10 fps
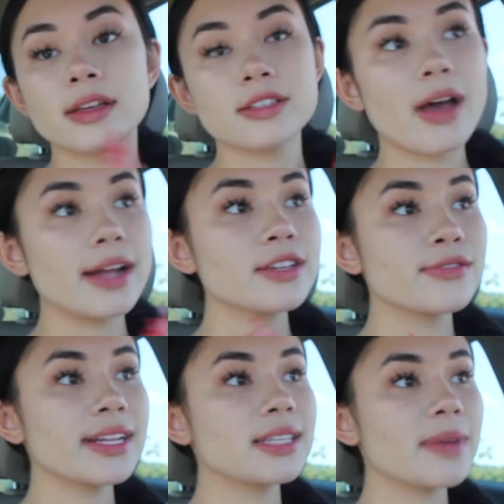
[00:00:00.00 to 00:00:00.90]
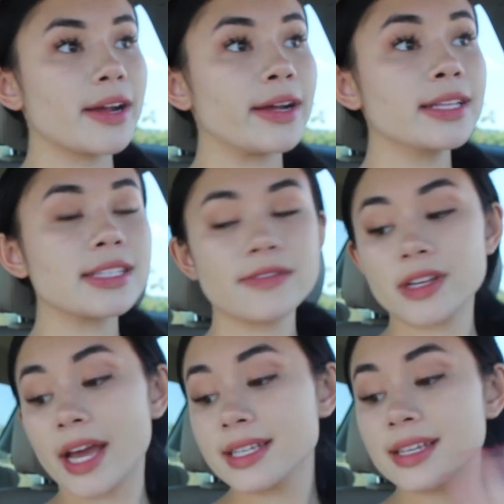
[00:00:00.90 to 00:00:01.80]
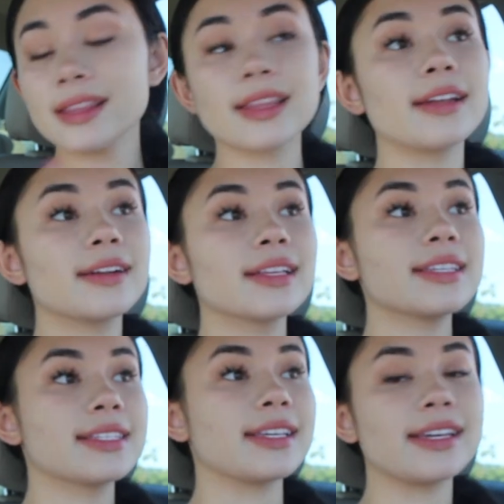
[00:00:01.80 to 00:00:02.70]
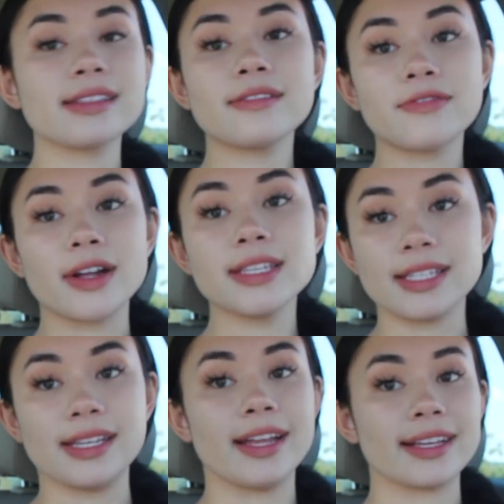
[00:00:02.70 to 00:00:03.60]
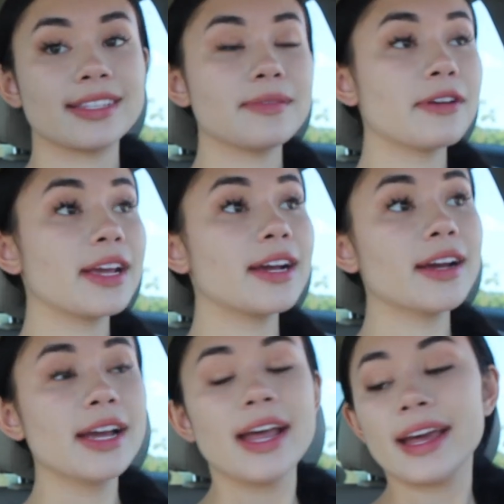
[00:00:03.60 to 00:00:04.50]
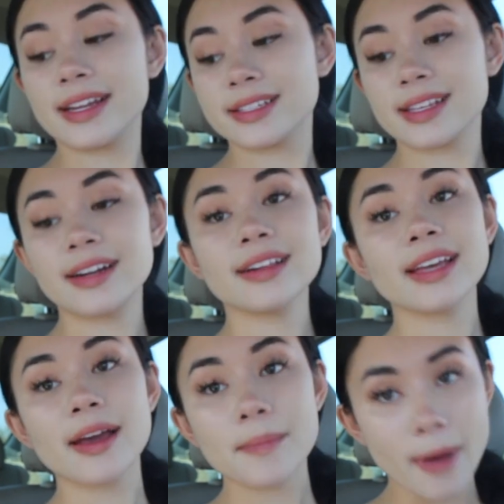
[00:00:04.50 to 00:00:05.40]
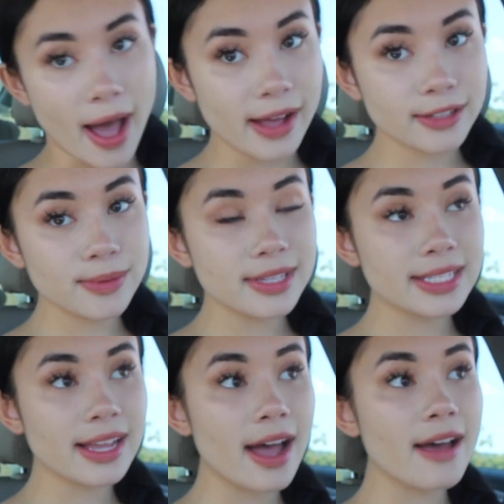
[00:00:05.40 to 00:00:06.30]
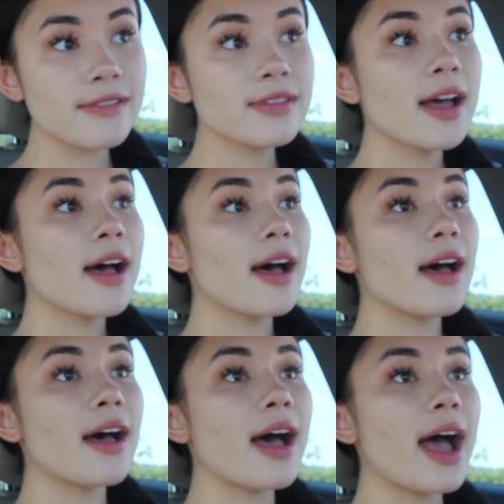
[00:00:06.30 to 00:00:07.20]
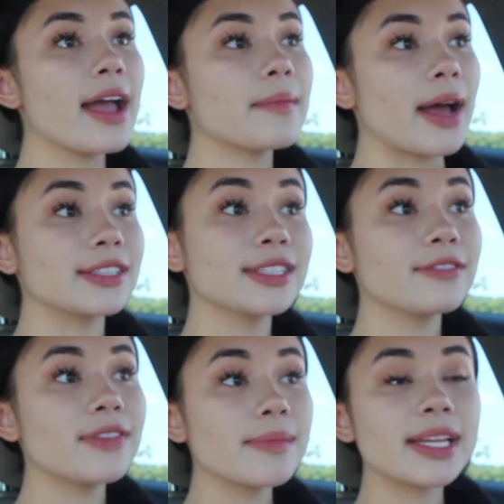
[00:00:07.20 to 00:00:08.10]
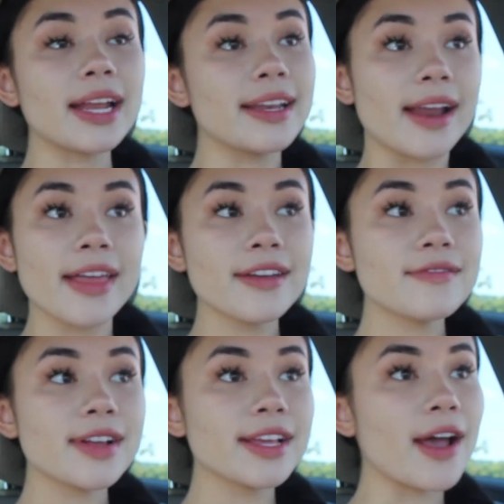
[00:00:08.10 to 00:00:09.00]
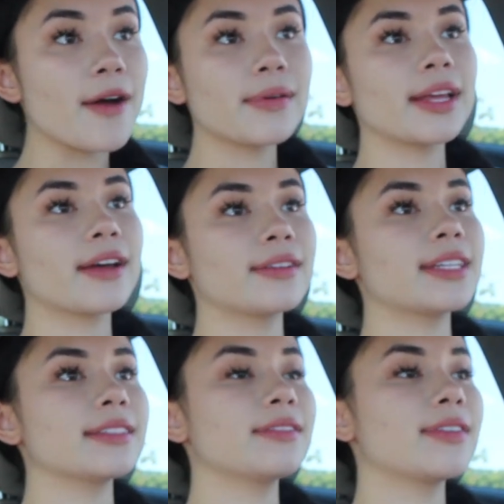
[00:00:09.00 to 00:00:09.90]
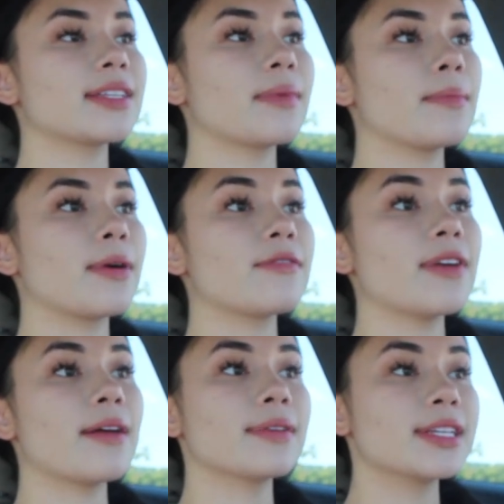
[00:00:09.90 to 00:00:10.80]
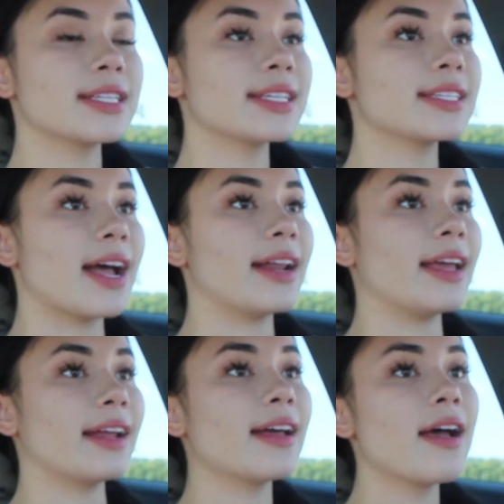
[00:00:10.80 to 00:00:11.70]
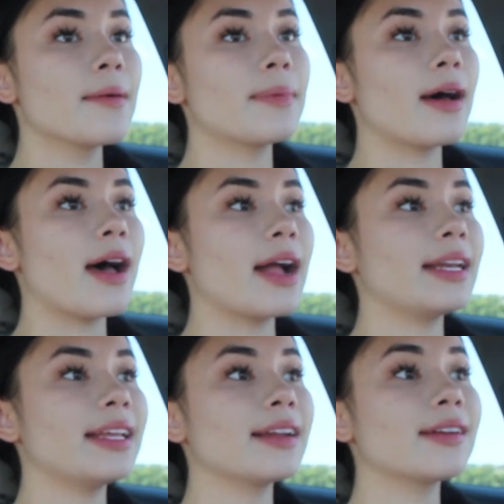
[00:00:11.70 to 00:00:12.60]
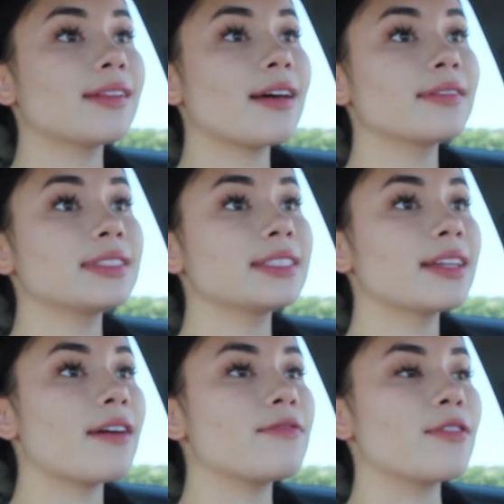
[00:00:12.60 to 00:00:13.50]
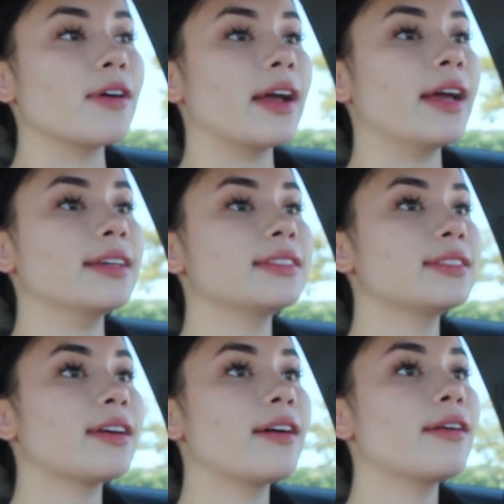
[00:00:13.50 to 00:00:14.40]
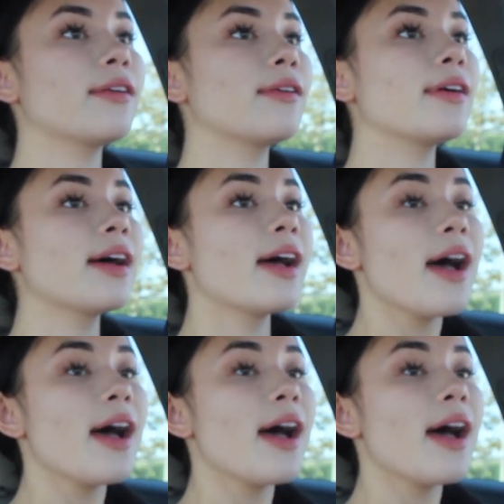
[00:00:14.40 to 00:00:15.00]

So I just ran some errands. If you guys can literally see the front seat next to me right here, it is literally piled with stuff. I am actually filming another video when I go down to visit my boyfriend, which is exciting, but I needed a lot of stuff for it, so